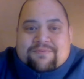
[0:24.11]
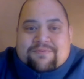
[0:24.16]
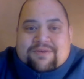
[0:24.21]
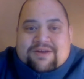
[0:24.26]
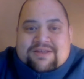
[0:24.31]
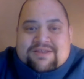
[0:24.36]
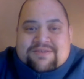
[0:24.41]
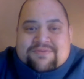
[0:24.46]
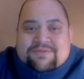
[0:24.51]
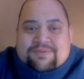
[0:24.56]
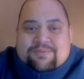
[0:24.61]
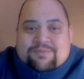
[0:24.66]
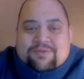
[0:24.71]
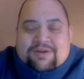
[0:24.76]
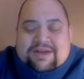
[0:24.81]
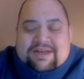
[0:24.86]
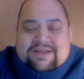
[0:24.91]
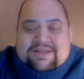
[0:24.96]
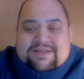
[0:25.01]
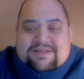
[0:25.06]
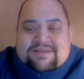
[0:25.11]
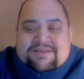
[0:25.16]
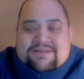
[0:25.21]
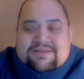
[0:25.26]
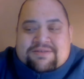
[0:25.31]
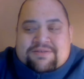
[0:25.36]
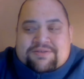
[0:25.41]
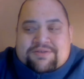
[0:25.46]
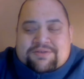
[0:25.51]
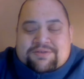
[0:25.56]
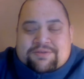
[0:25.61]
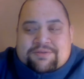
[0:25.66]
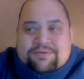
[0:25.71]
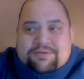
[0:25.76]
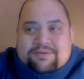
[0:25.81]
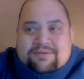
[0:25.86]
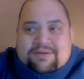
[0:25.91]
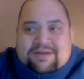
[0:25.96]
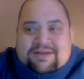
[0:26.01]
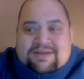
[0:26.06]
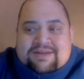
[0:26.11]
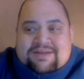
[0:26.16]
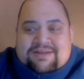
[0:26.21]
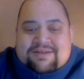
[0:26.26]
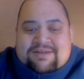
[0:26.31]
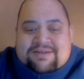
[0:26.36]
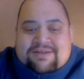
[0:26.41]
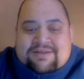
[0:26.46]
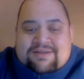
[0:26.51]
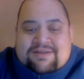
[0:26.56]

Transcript: friends from Reddit to,